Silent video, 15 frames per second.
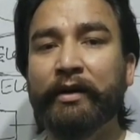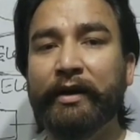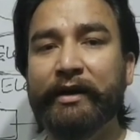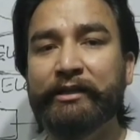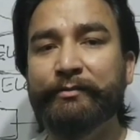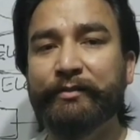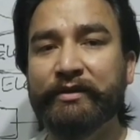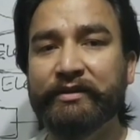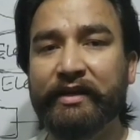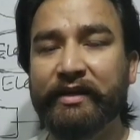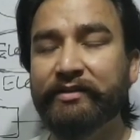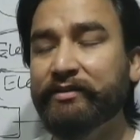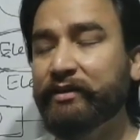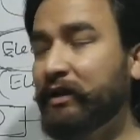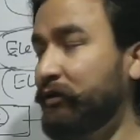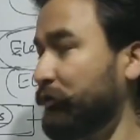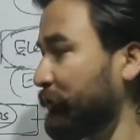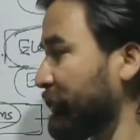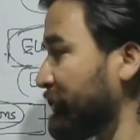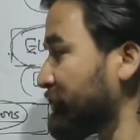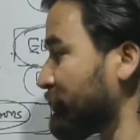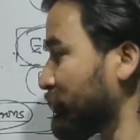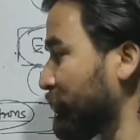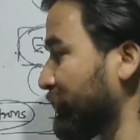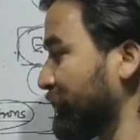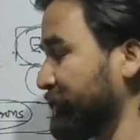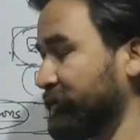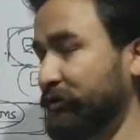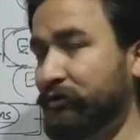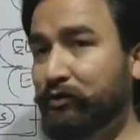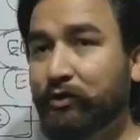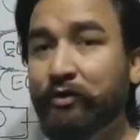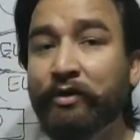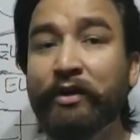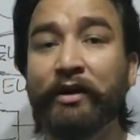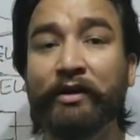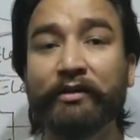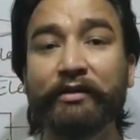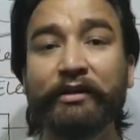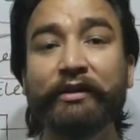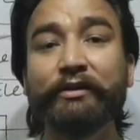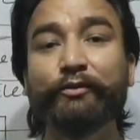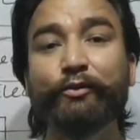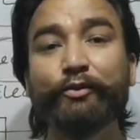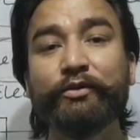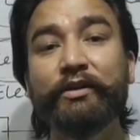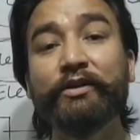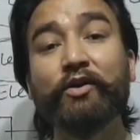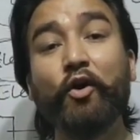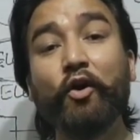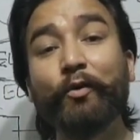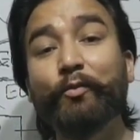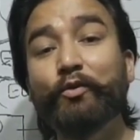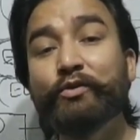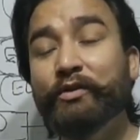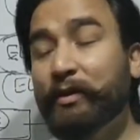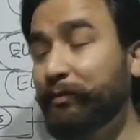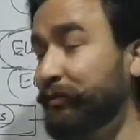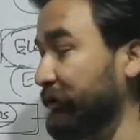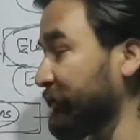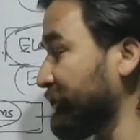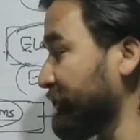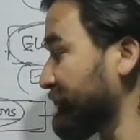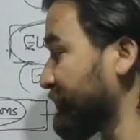H plus ions are known as strong acids. So they dissociate almost completely.